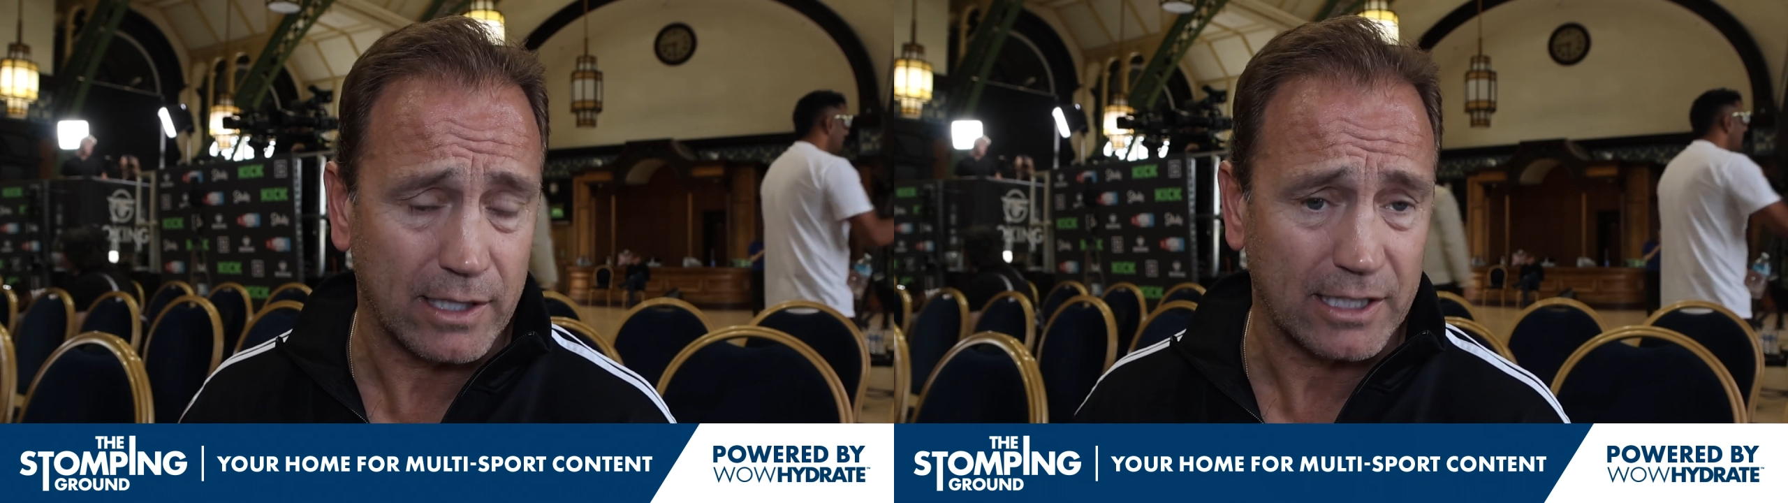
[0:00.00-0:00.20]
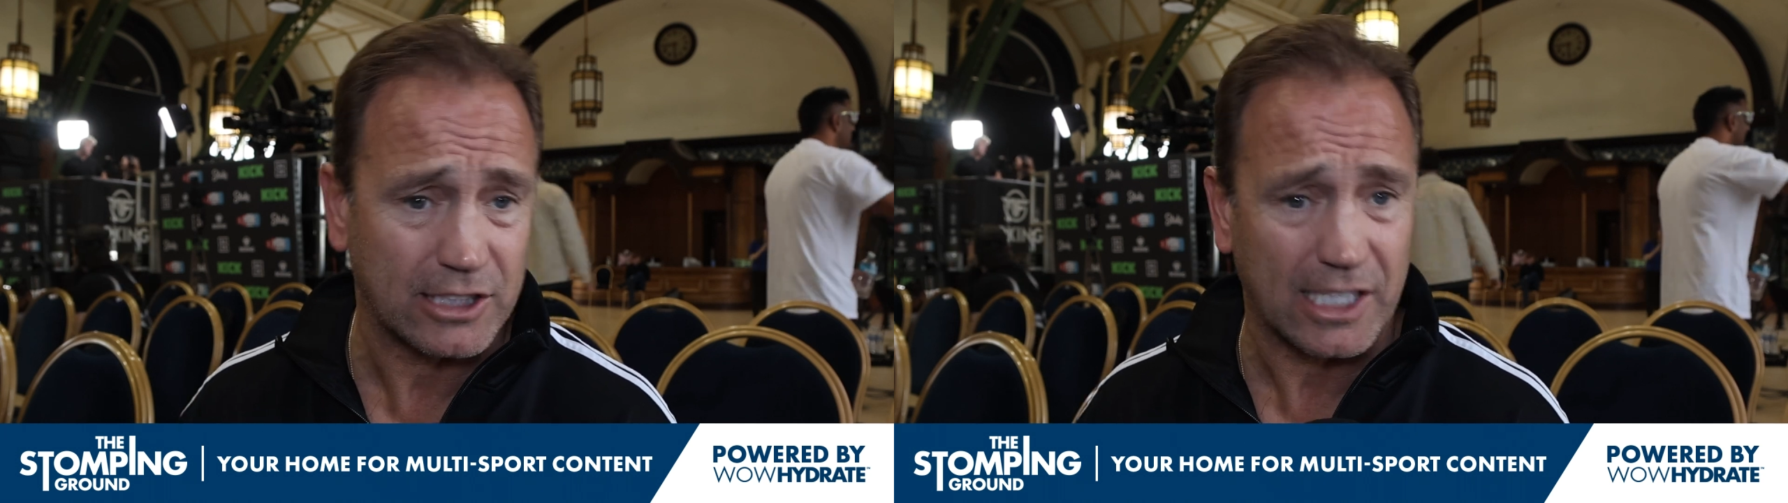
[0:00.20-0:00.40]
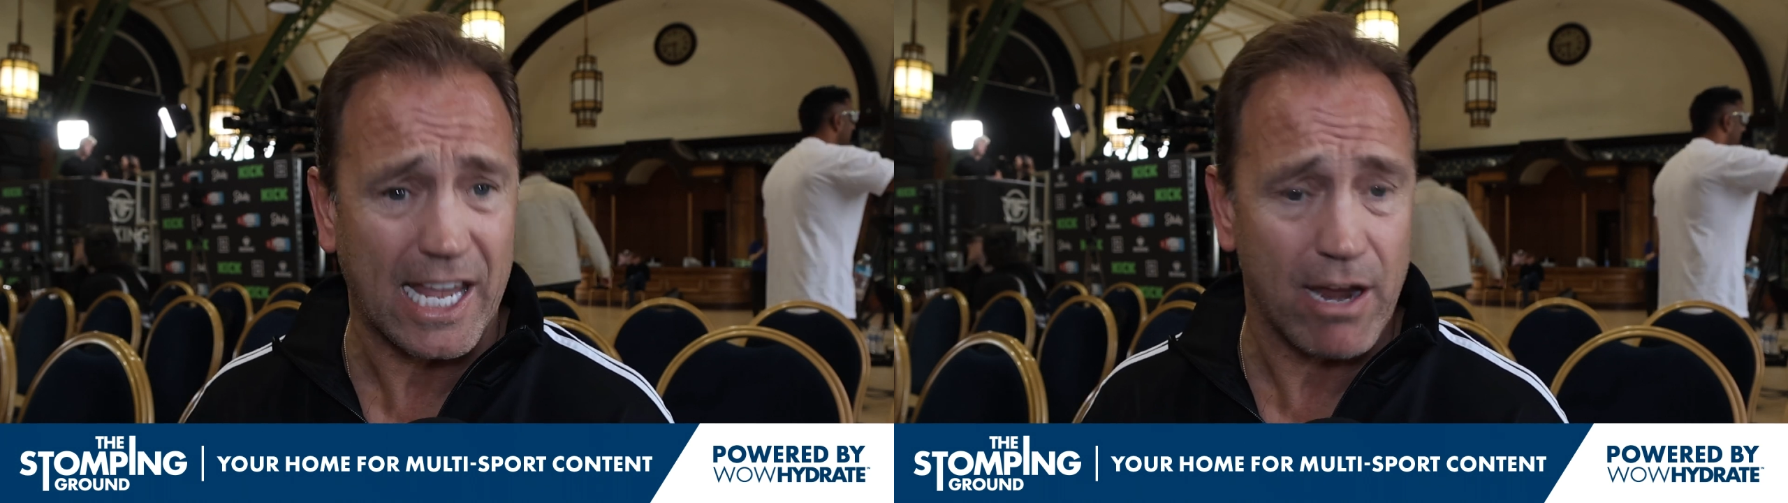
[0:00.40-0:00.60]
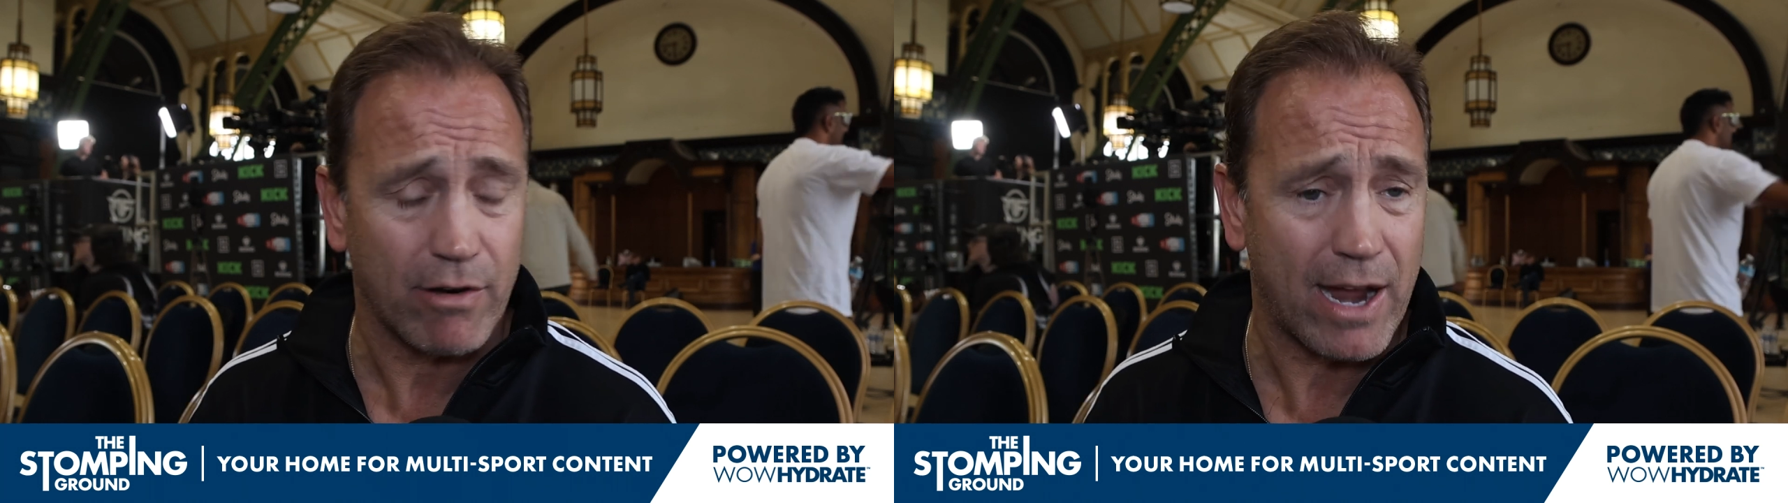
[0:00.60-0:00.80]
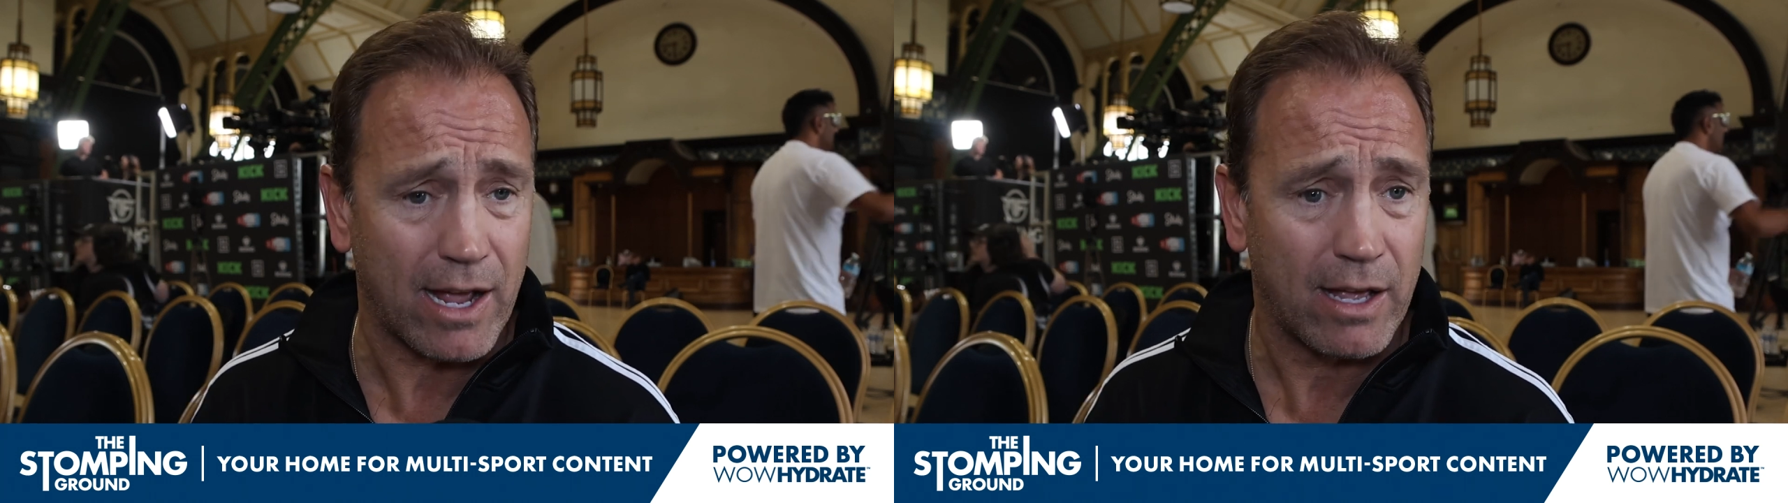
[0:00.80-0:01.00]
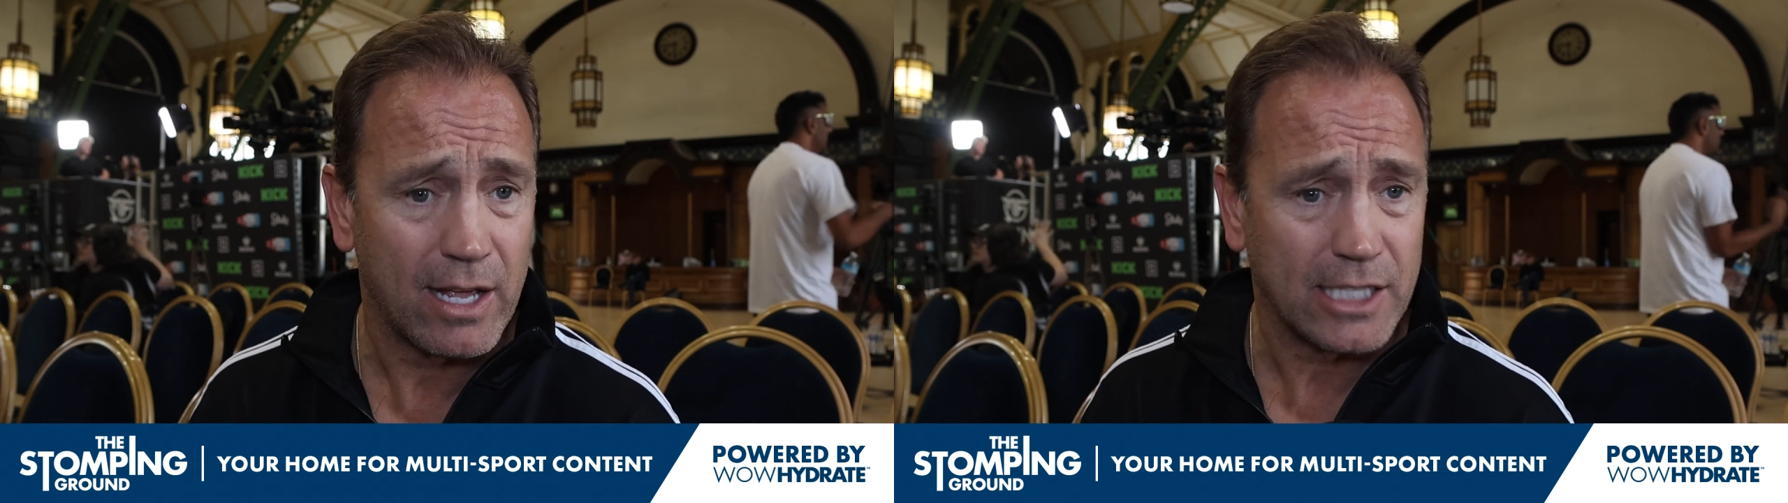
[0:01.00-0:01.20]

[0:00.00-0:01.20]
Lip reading: and to get her out